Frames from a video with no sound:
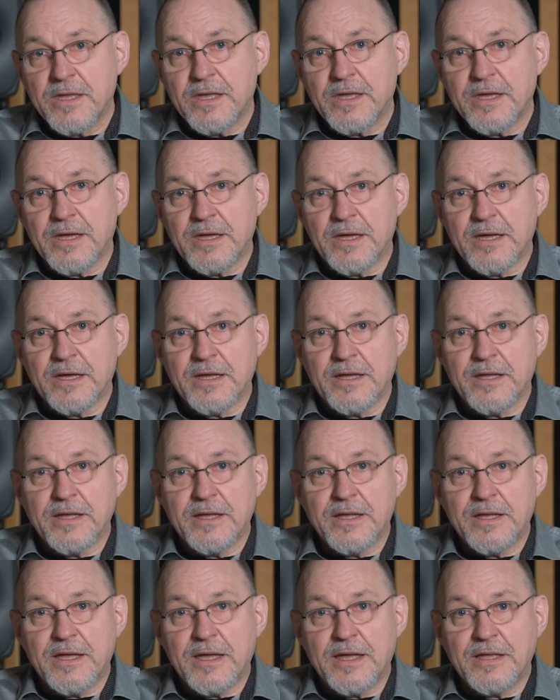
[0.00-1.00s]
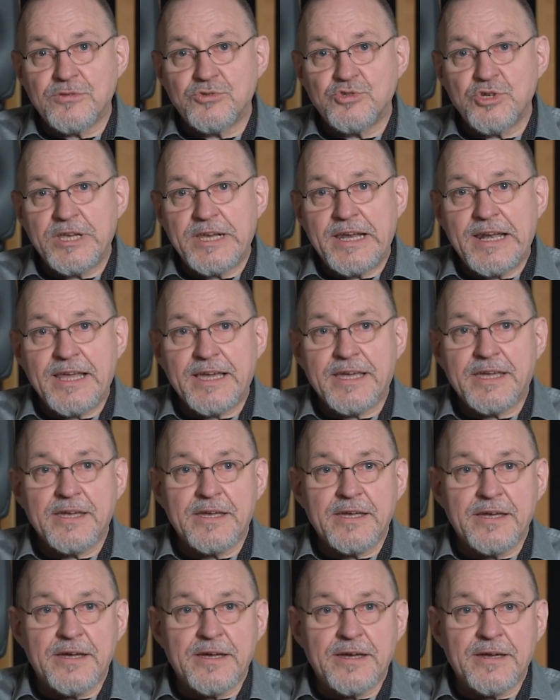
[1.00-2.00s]
At Genelec,
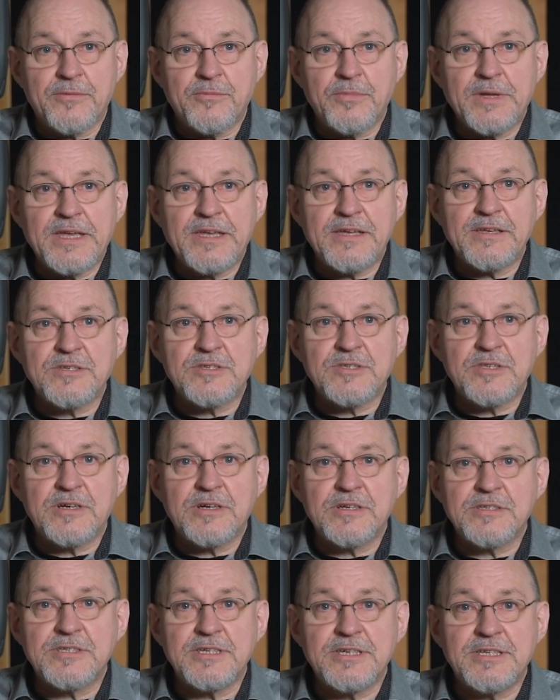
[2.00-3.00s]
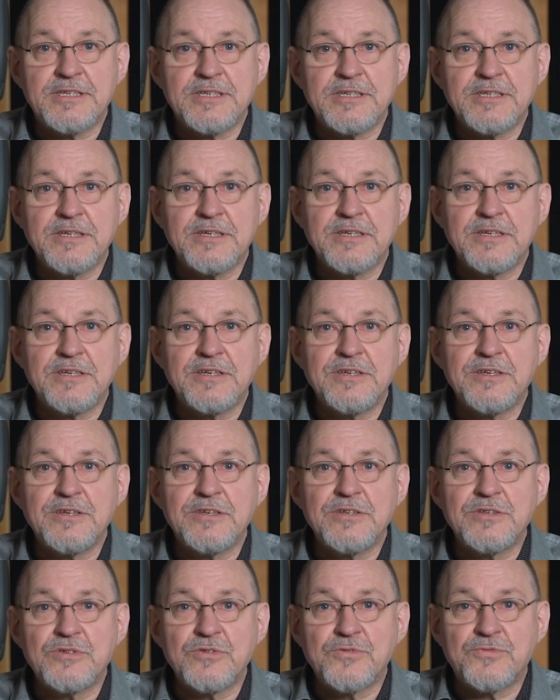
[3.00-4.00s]
we started
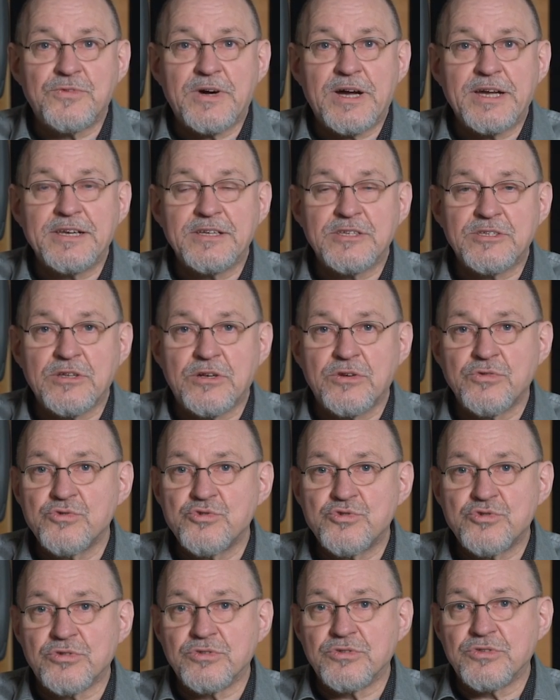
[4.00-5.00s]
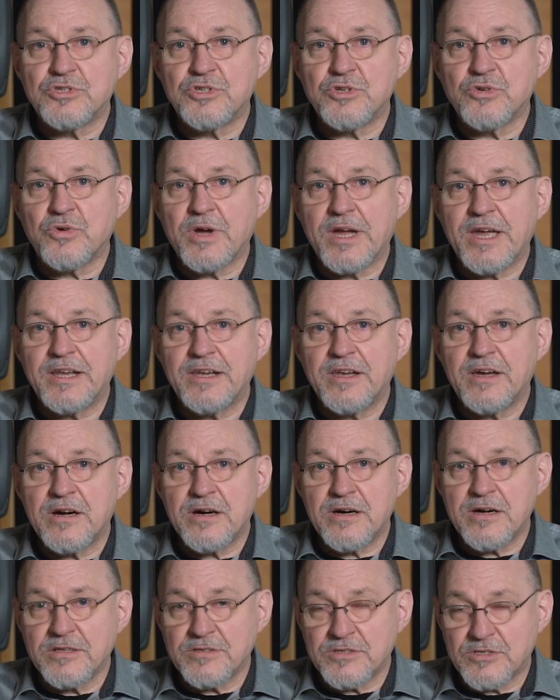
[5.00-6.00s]
to find a solution to
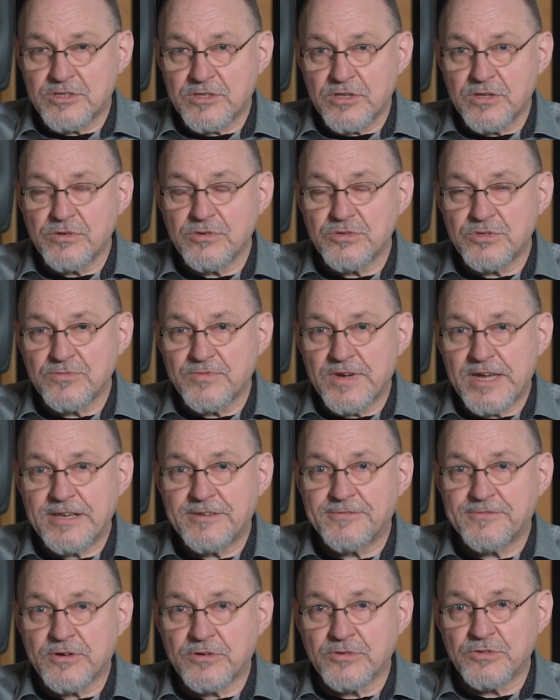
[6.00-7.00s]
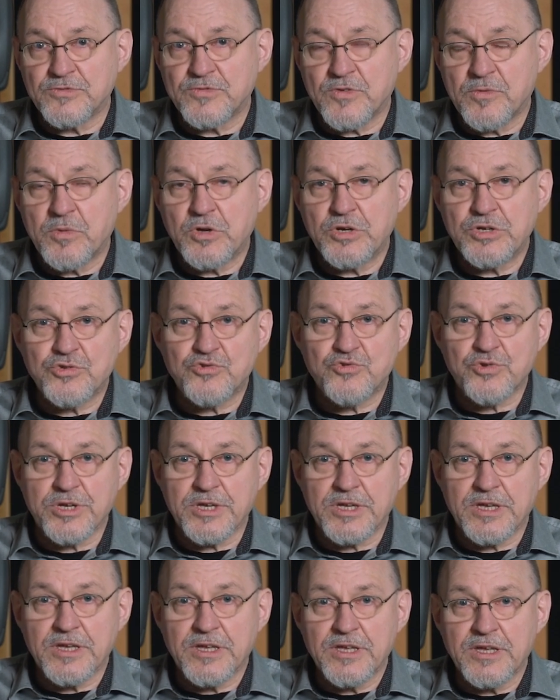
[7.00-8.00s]
enhance the use of headphones for
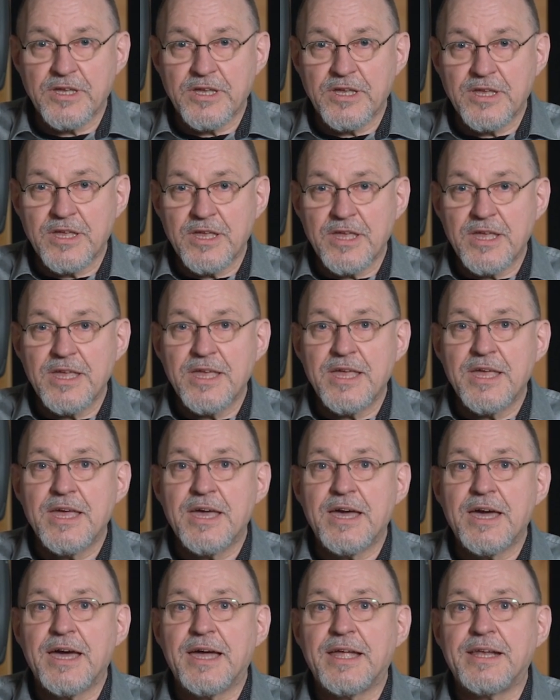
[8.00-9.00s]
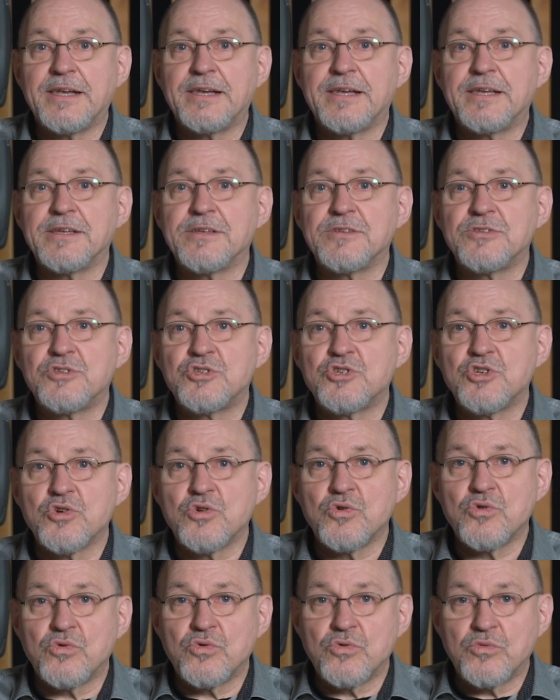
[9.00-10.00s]
monitoring and
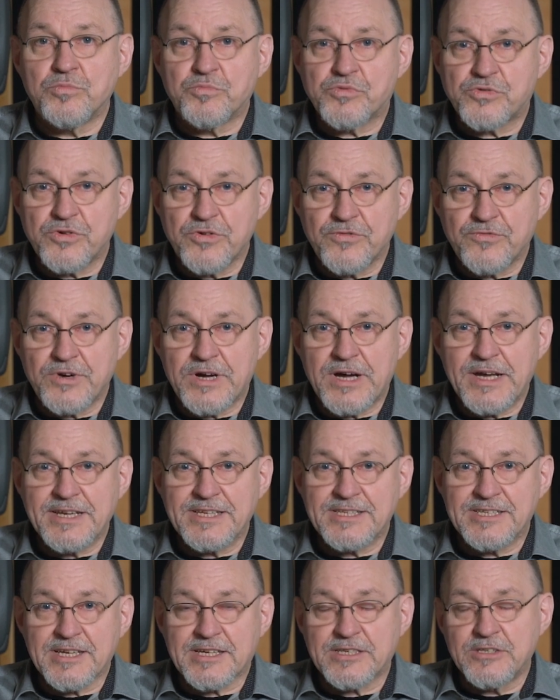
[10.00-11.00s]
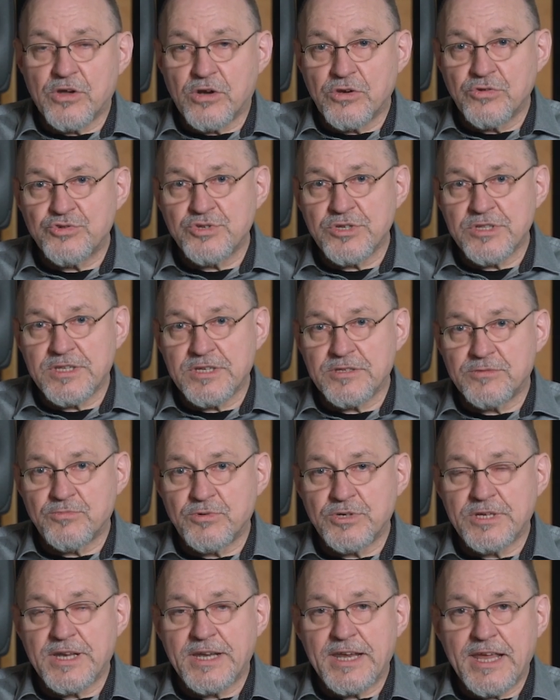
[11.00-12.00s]
to provide technology that
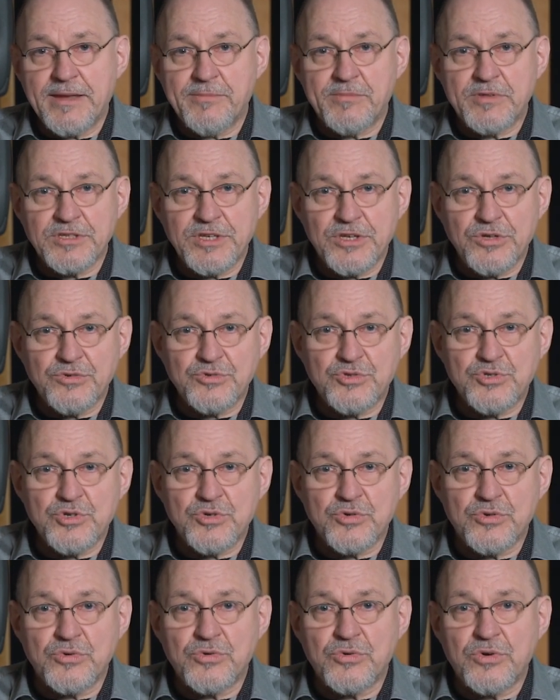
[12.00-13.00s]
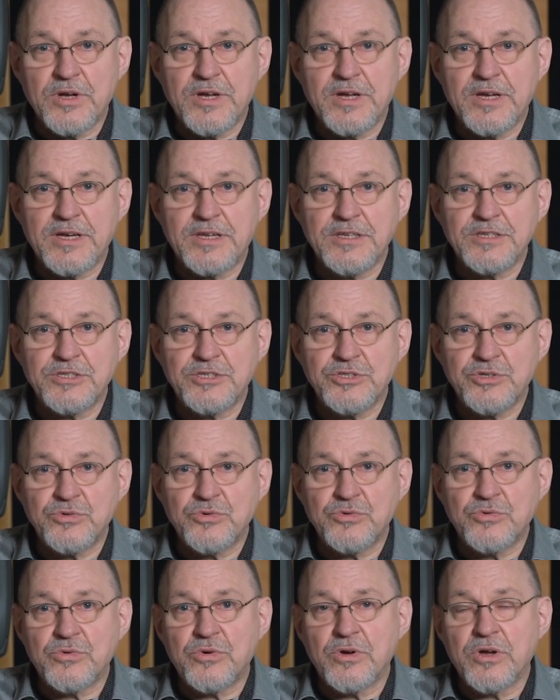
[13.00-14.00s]
would enable you to
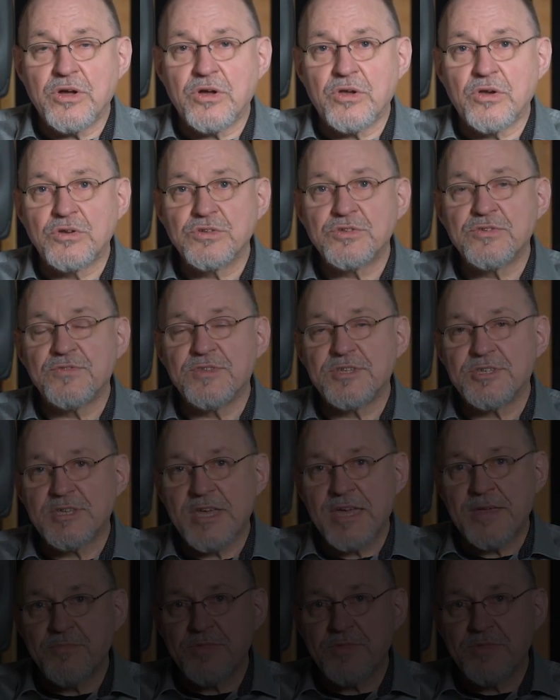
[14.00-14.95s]
do a lot of the same